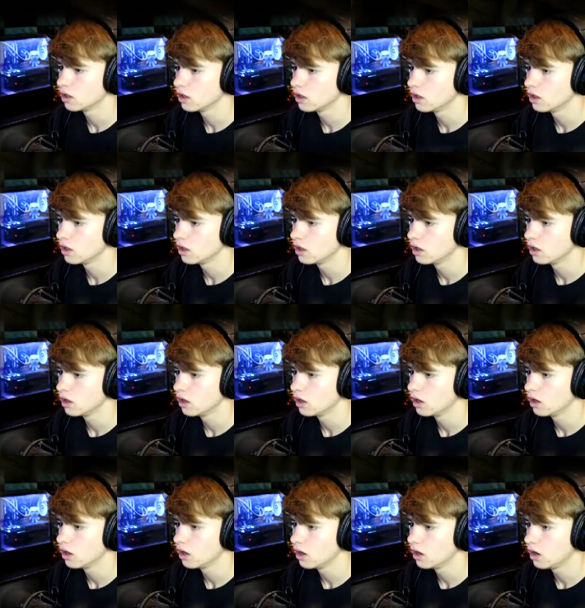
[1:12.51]

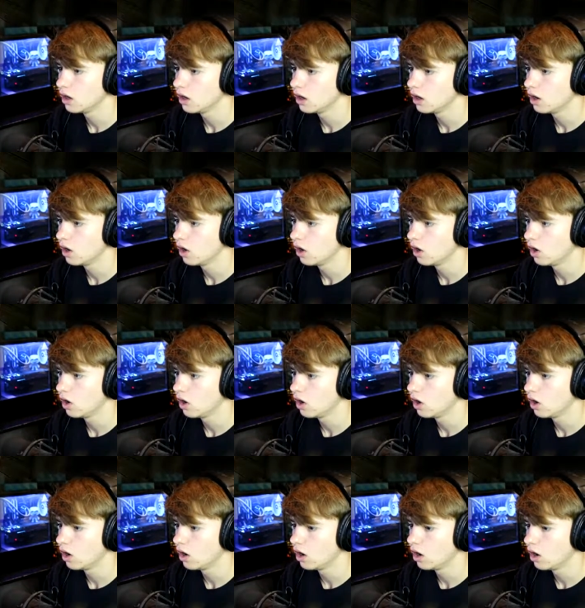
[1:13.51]

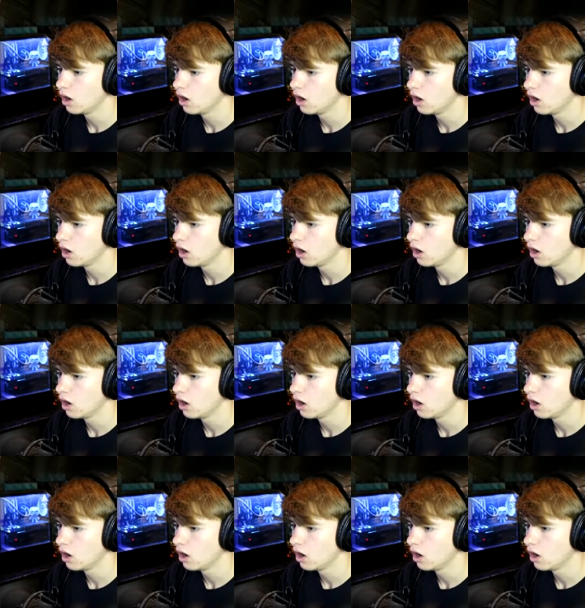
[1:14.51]
(no one is talking)